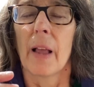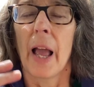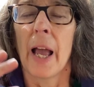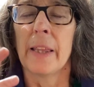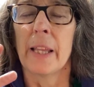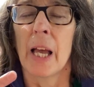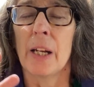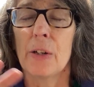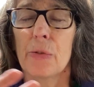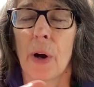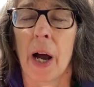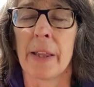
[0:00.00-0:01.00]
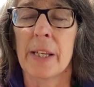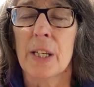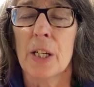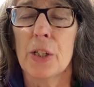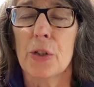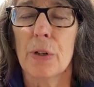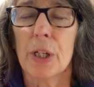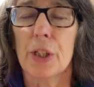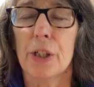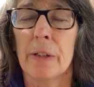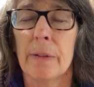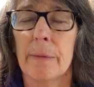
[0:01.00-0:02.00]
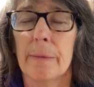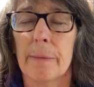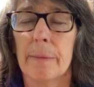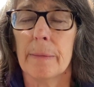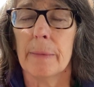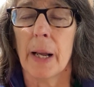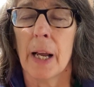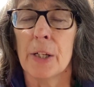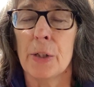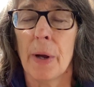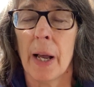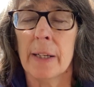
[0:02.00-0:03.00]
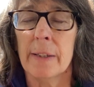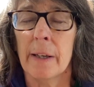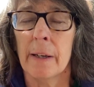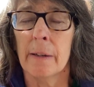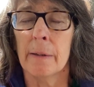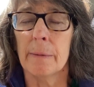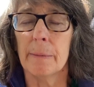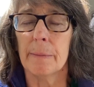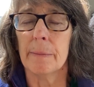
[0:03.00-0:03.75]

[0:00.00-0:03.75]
And then try this constriction as you exhale.